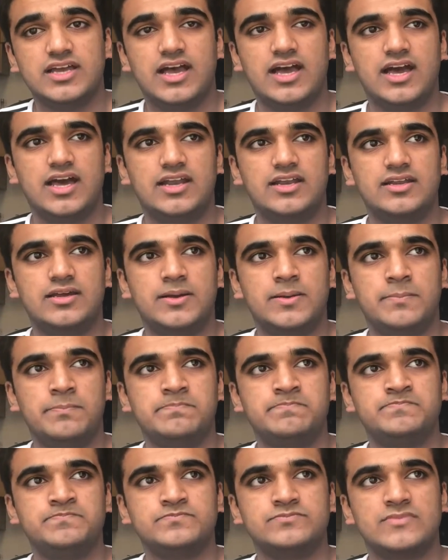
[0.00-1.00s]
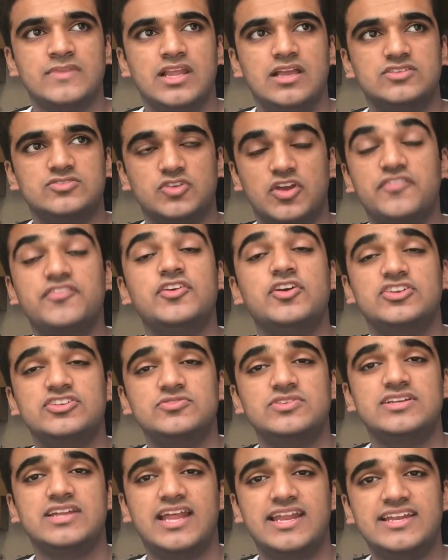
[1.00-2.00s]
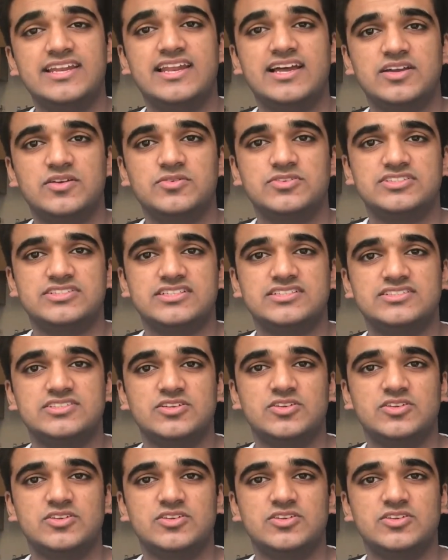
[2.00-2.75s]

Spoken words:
and so if you're doing any languages,